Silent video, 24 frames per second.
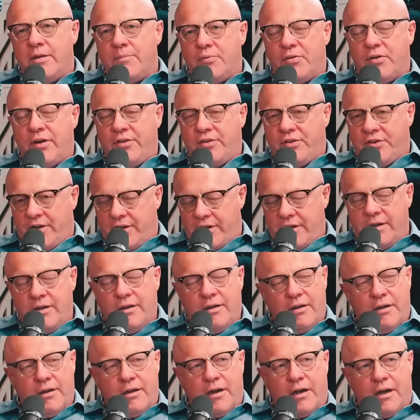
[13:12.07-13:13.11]
in the
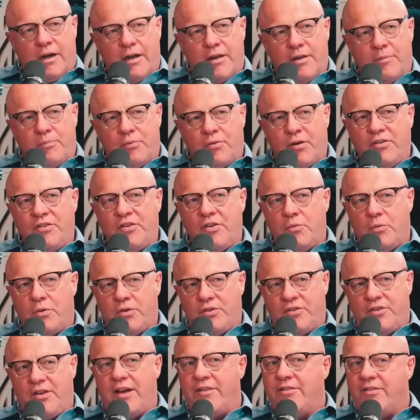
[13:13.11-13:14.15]
prison. The prison
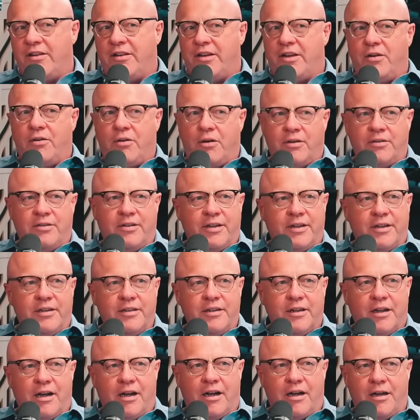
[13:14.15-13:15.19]
was definitely
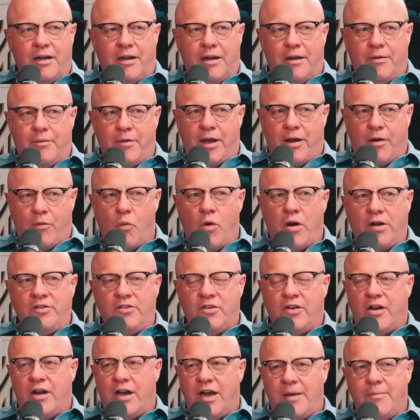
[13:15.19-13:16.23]
haunted. At one
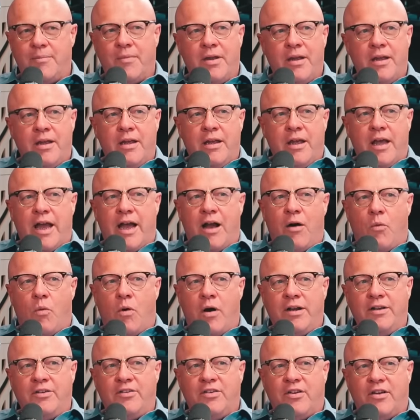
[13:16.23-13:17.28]
time,
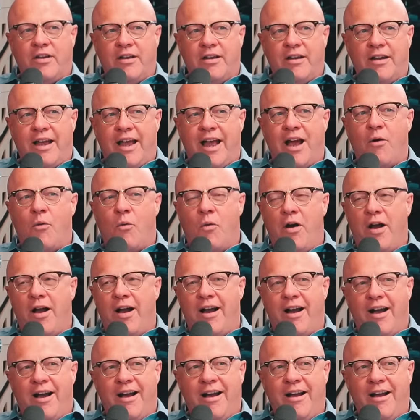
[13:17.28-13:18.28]
you guys shot